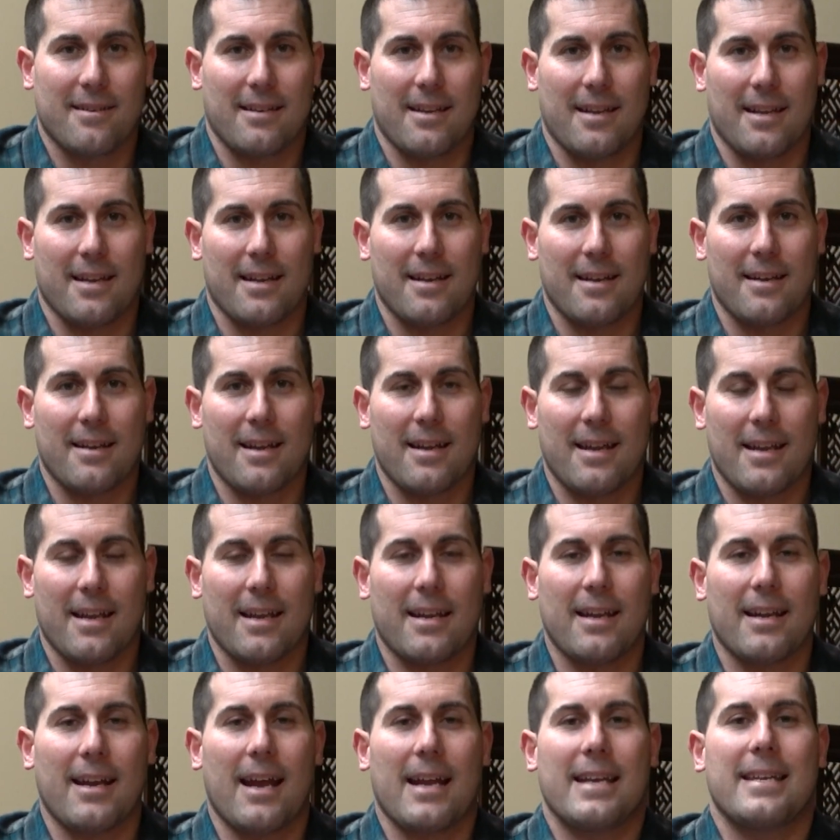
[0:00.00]
In
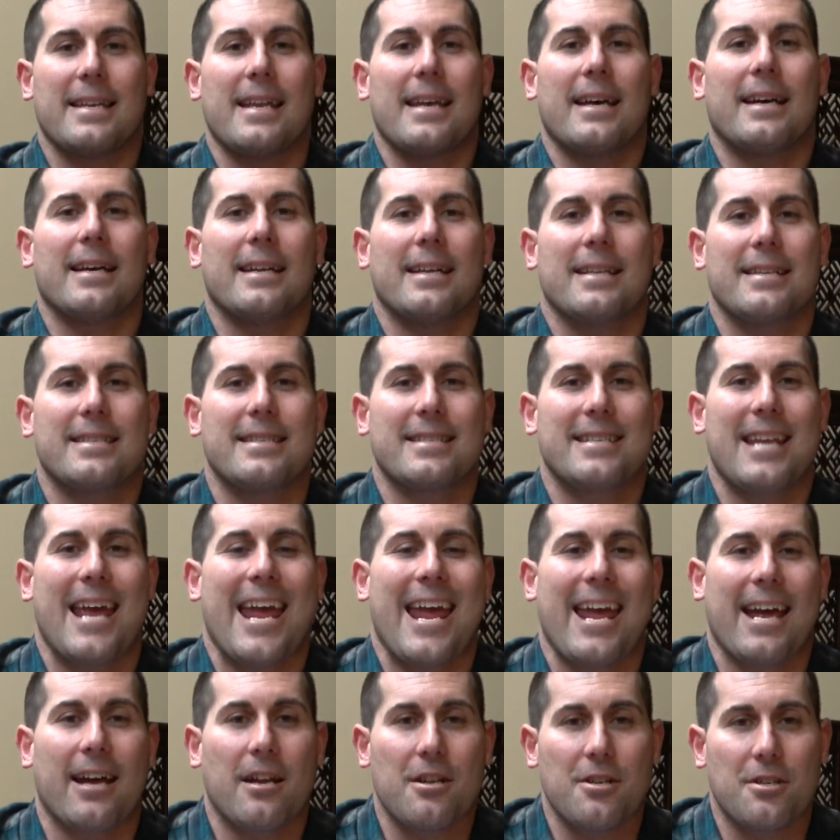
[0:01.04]
an idea, it's
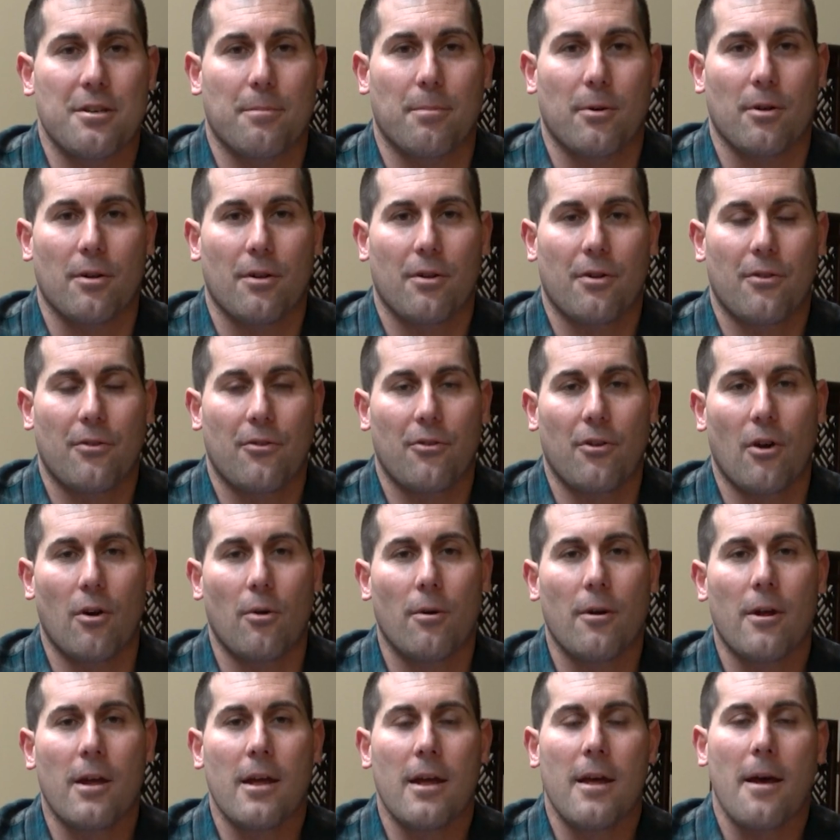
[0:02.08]
tangible.
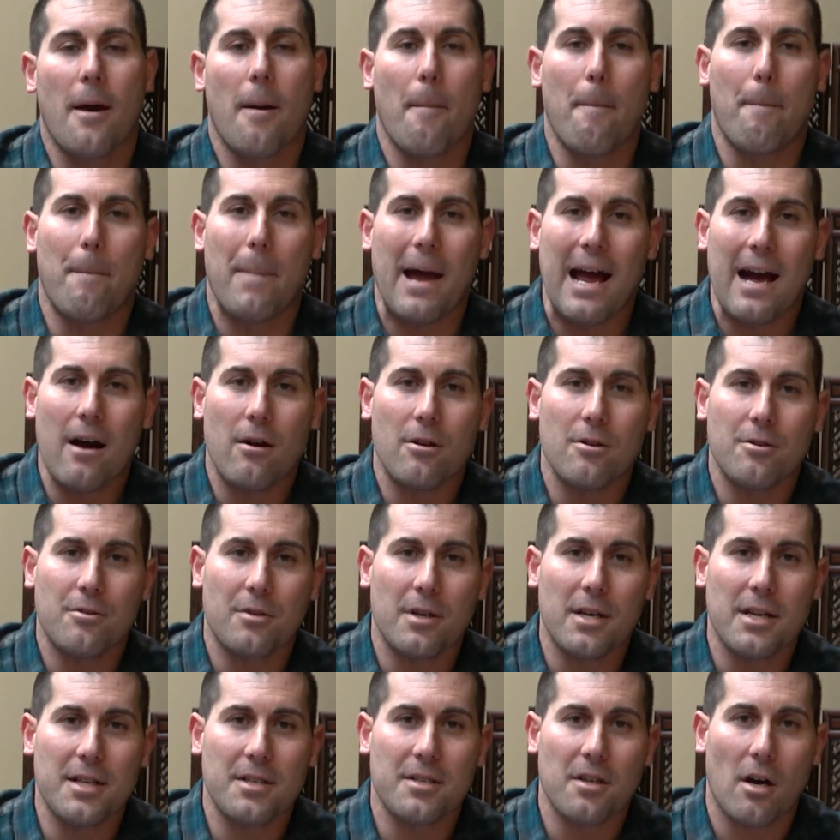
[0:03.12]
So
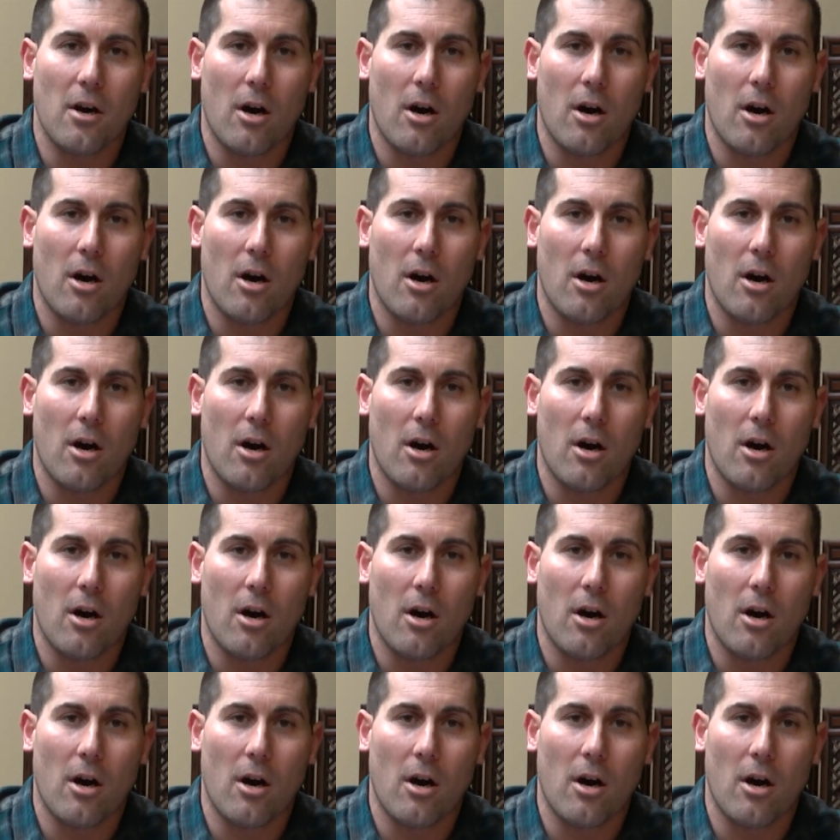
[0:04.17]
boundaries